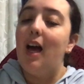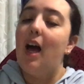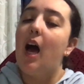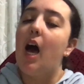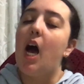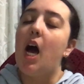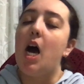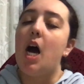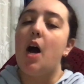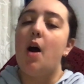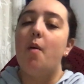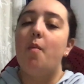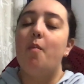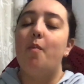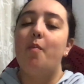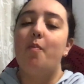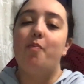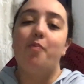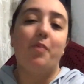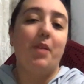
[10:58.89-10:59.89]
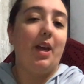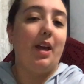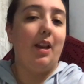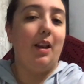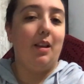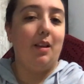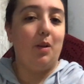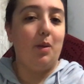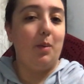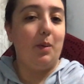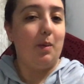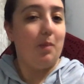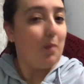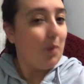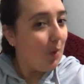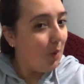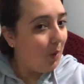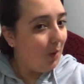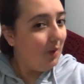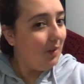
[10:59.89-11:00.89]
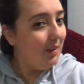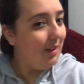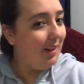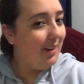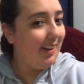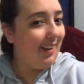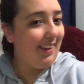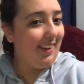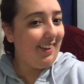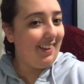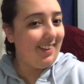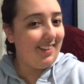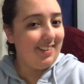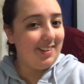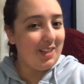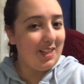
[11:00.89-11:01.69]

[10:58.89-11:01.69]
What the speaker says: and a little bit more in the